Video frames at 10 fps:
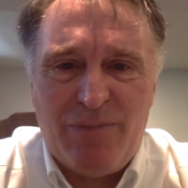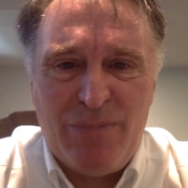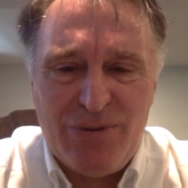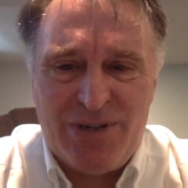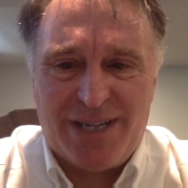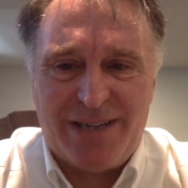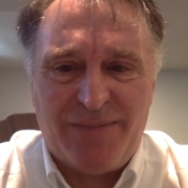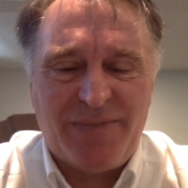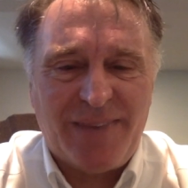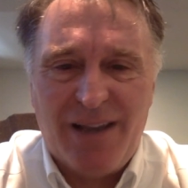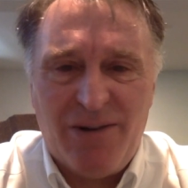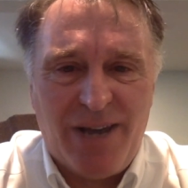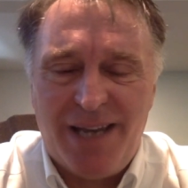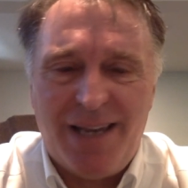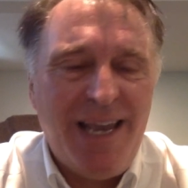of music,
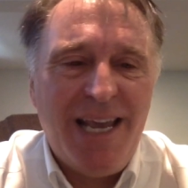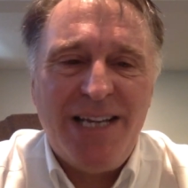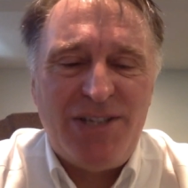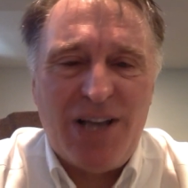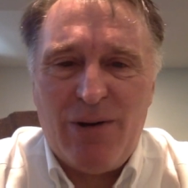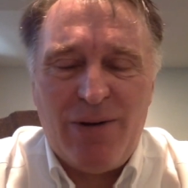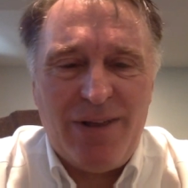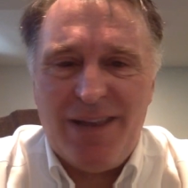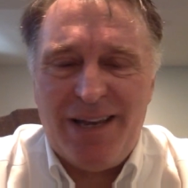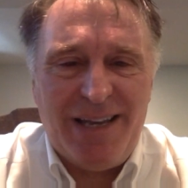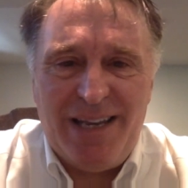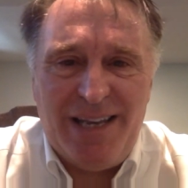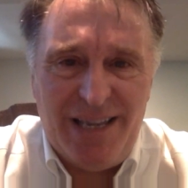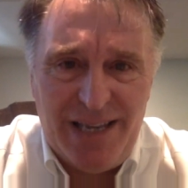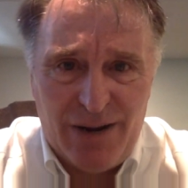okay? So,
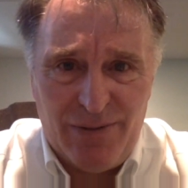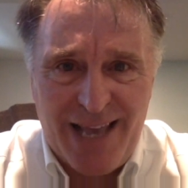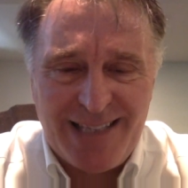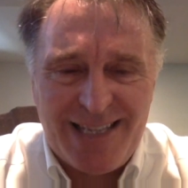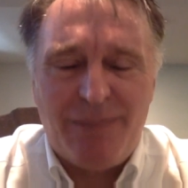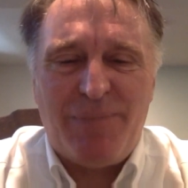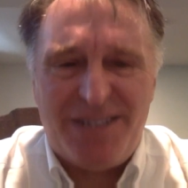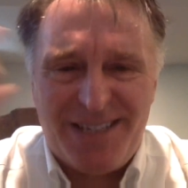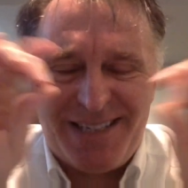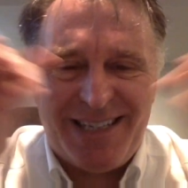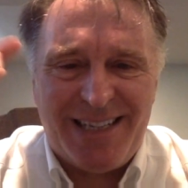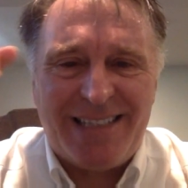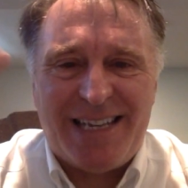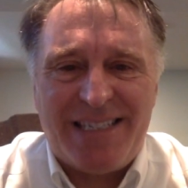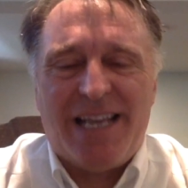you know, that's that. But just
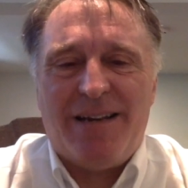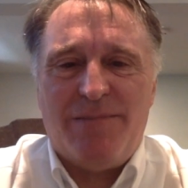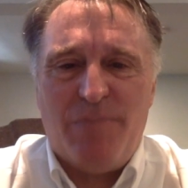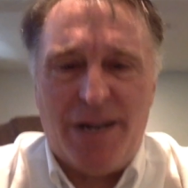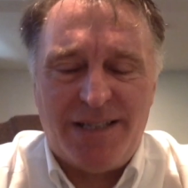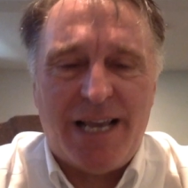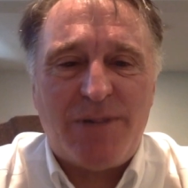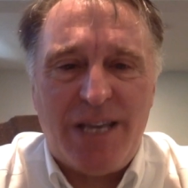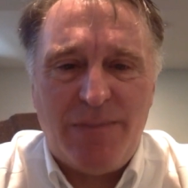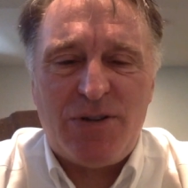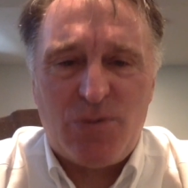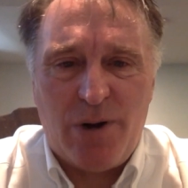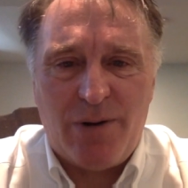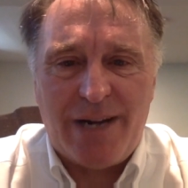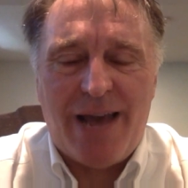as I said many times, keep the
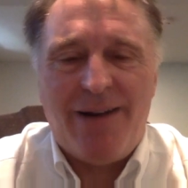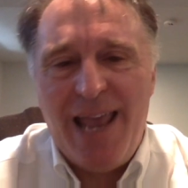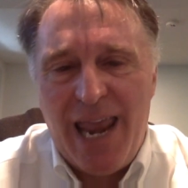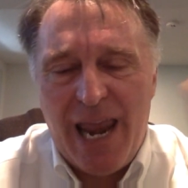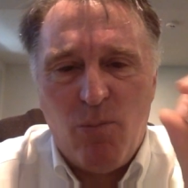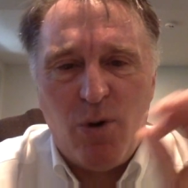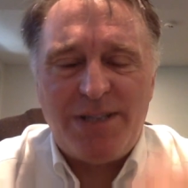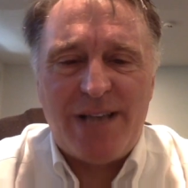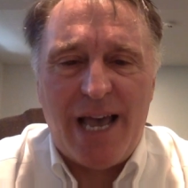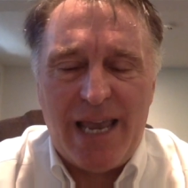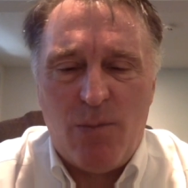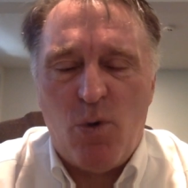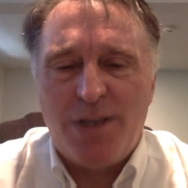swearing down. And once I